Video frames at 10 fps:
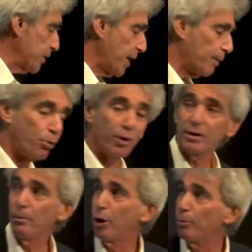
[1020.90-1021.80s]
to that point
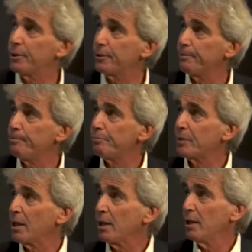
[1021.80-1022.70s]
in a moment.
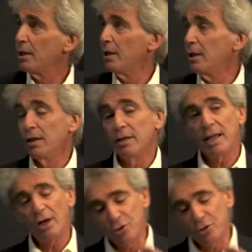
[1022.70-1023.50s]
Now,